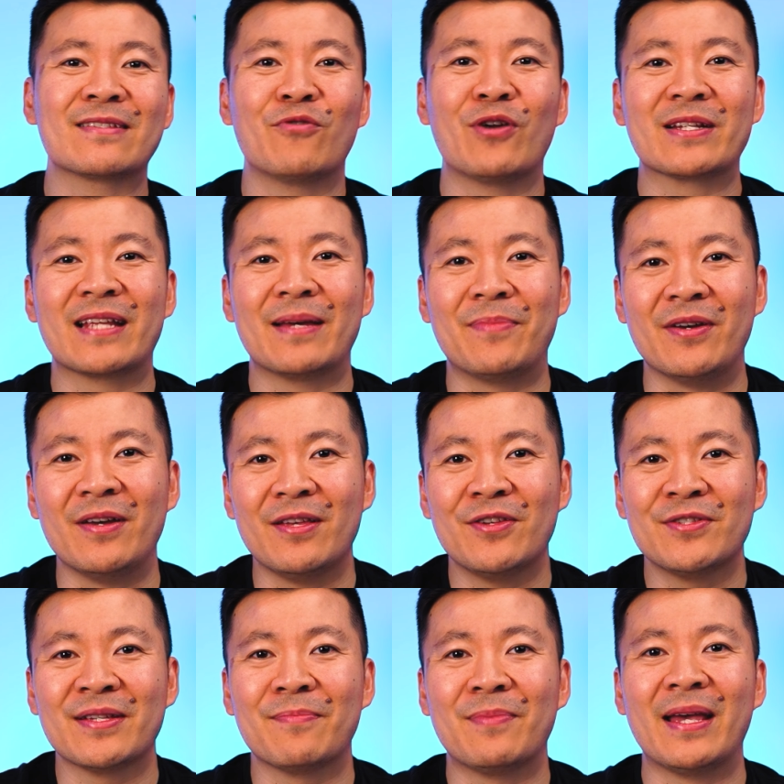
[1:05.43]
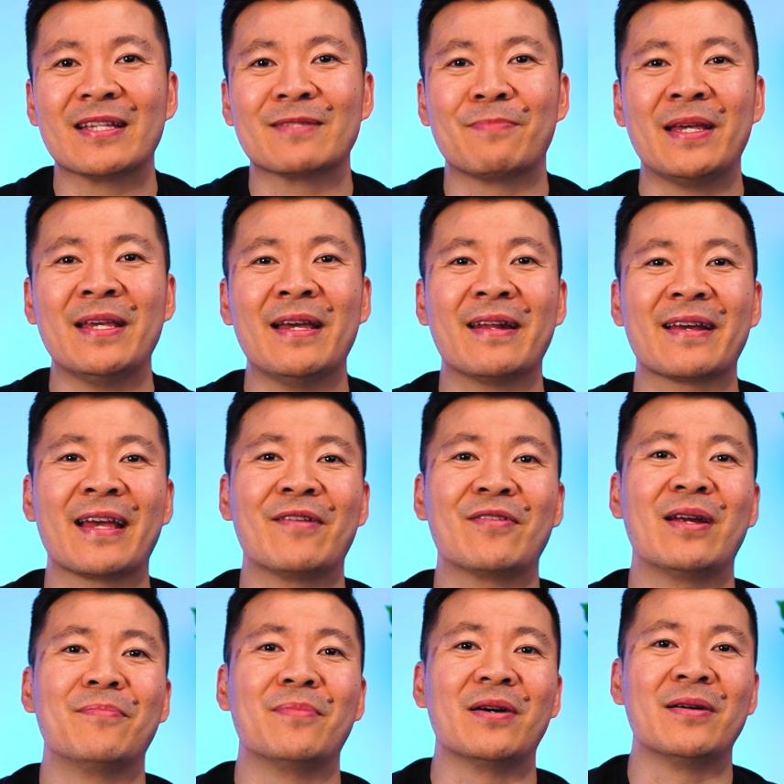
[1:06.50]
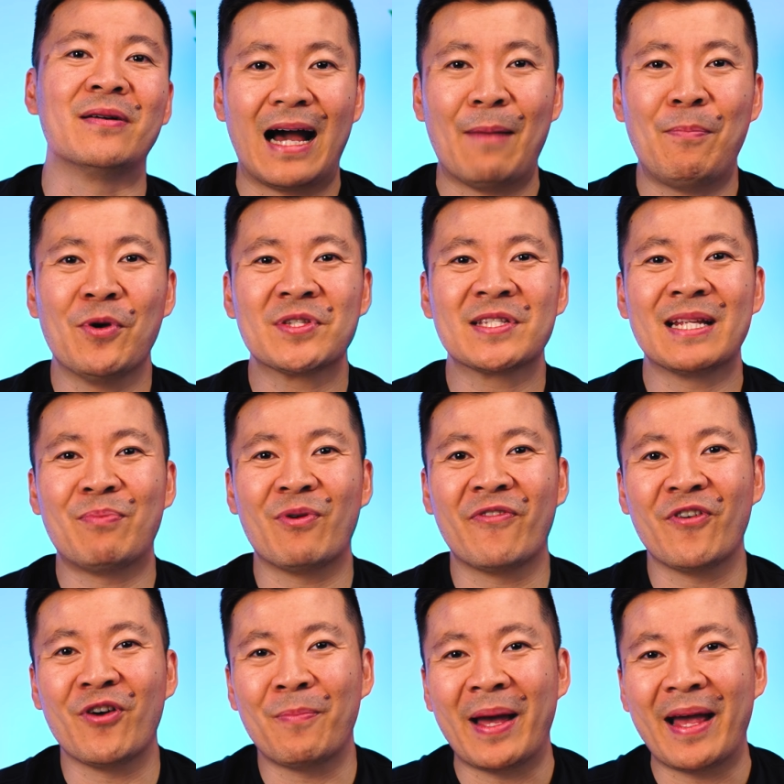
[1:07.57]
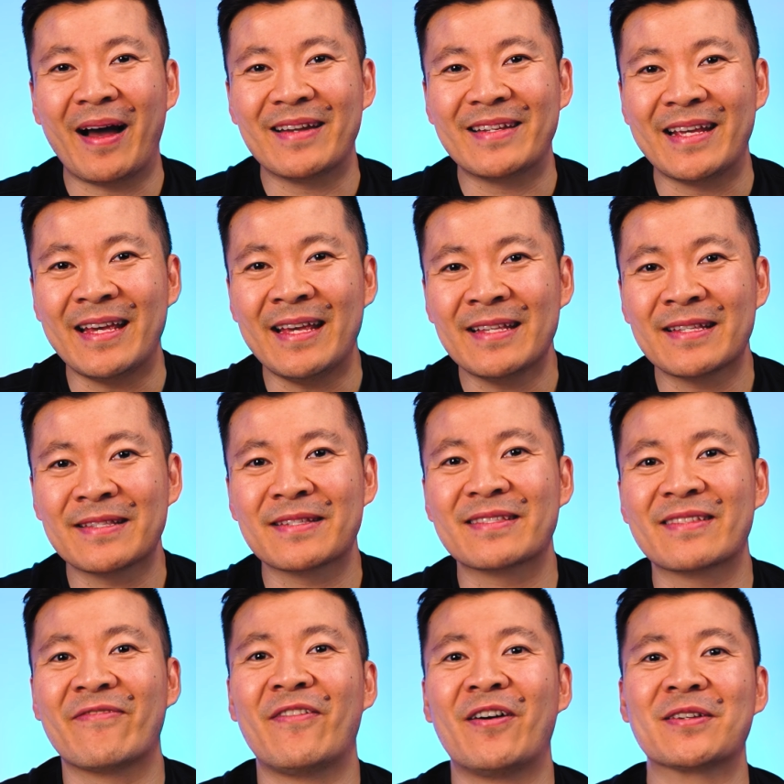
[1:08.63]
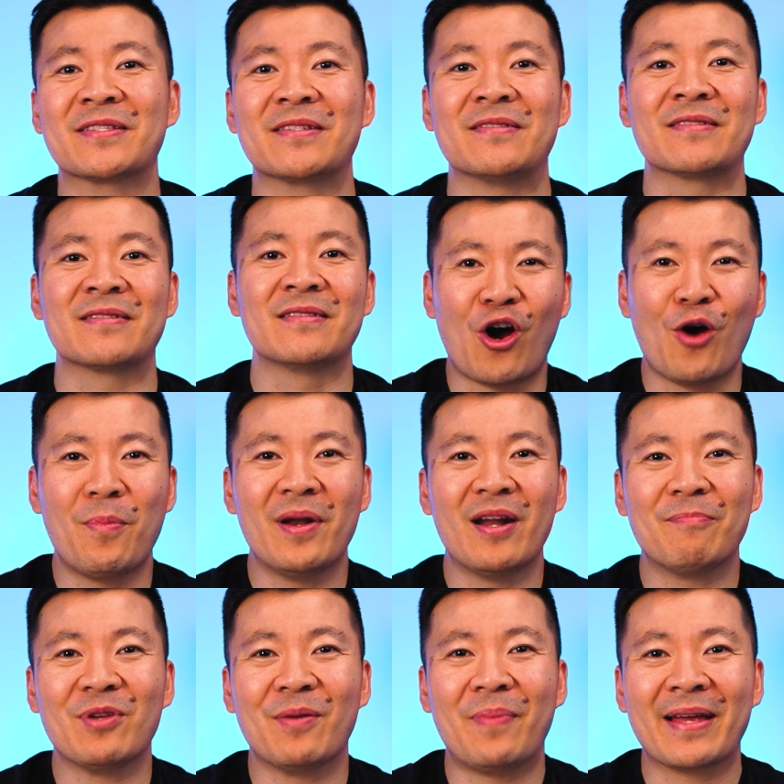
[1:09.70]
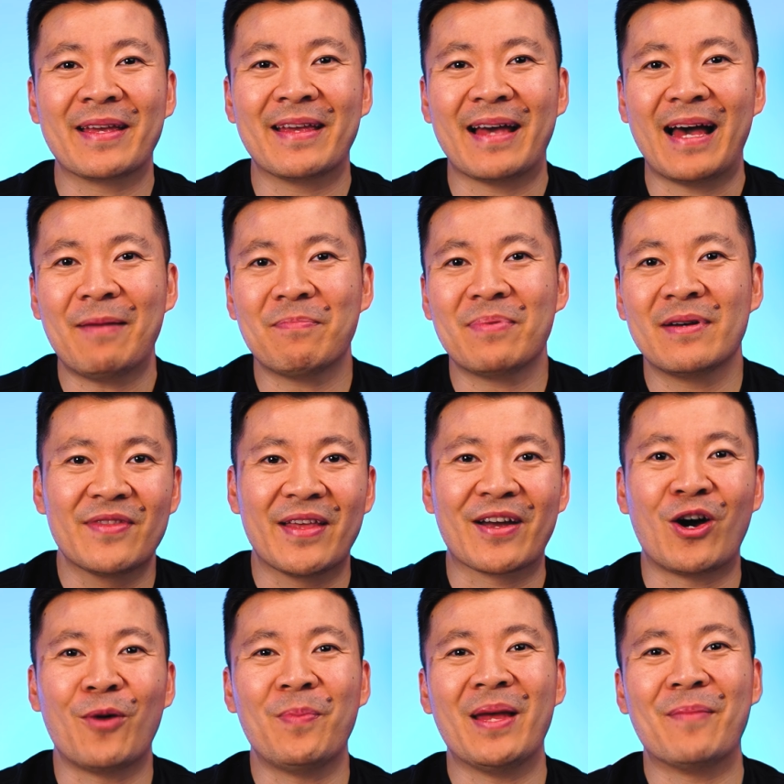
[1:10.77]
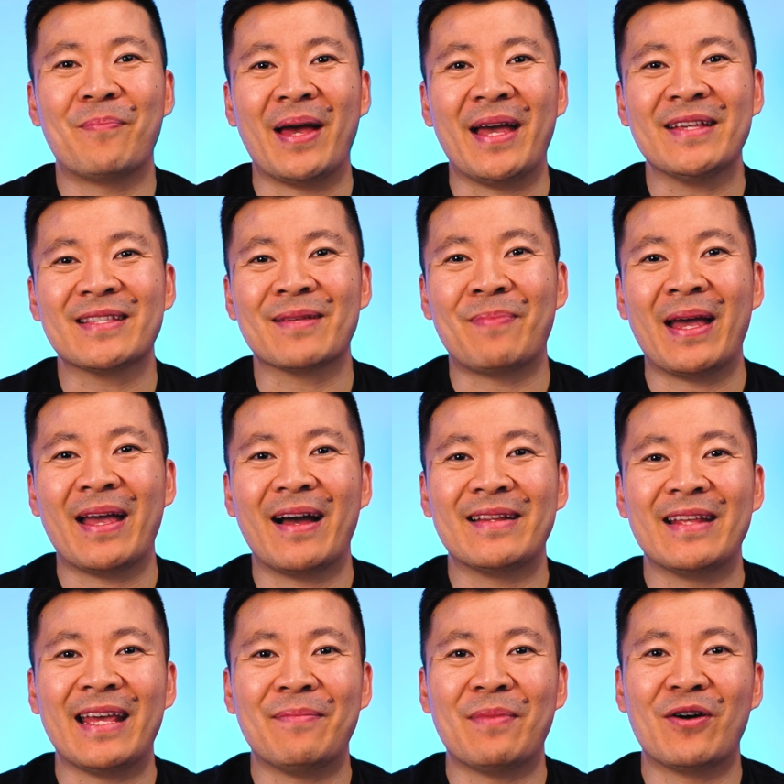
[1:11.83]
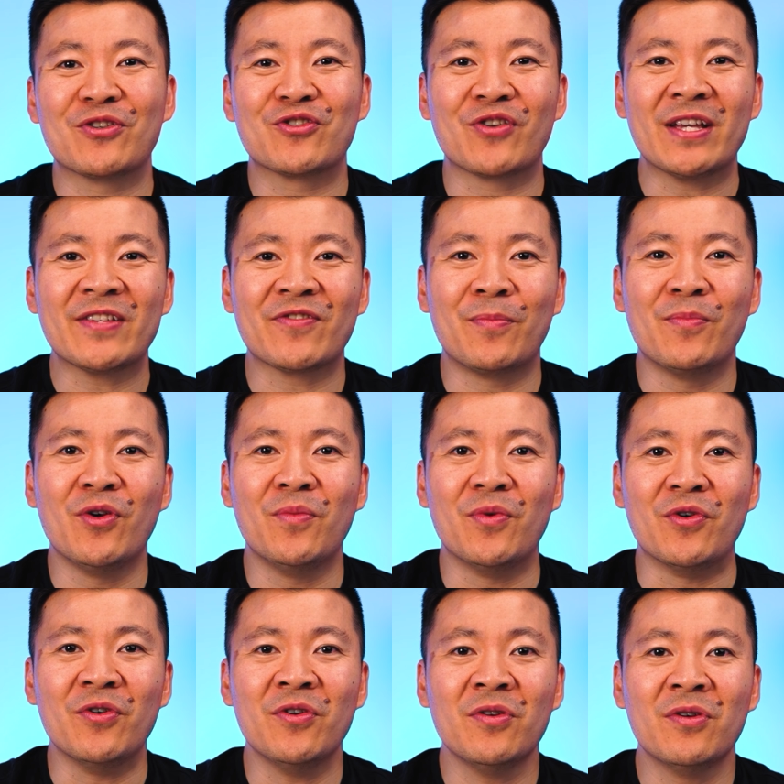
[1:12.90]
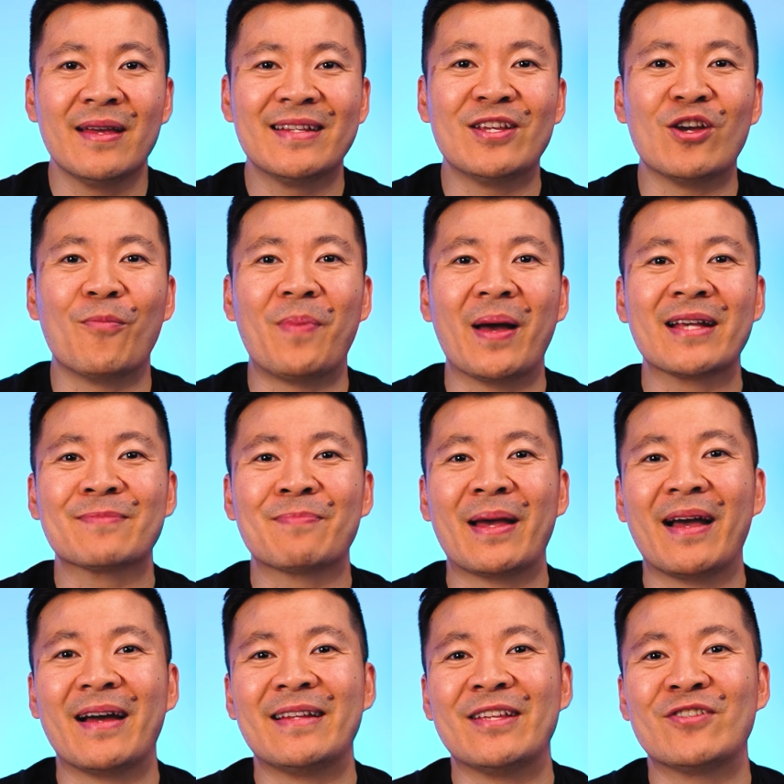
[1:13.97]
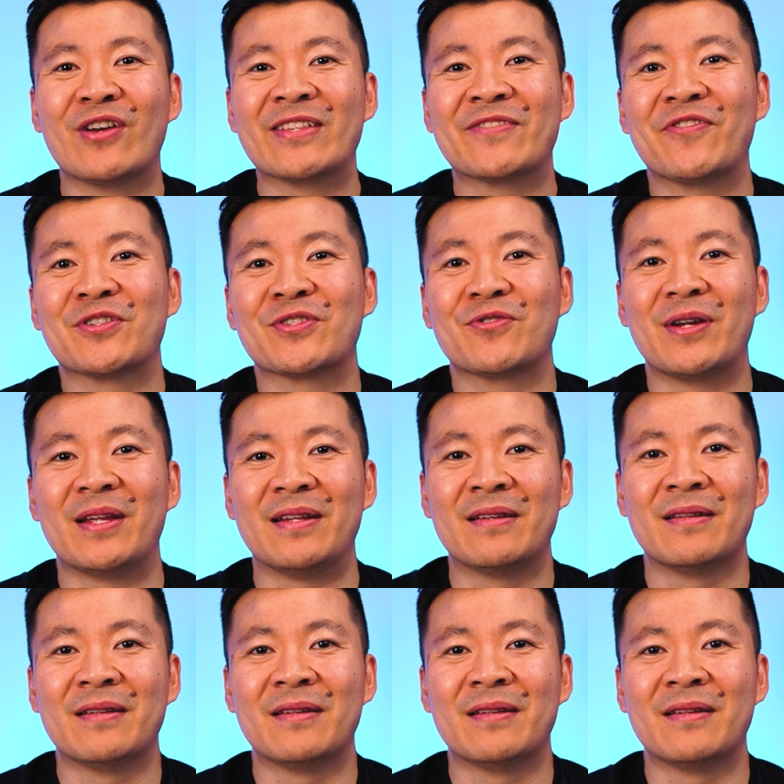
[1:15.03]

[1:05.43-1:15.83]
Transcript: Direct Debit using BSB and account number. I personally prefer Pay ID since it's the fastest. Open up your banking app, then copy and paste the Pay ID email address from Moomoo into your bank's Pay ID transfer screen.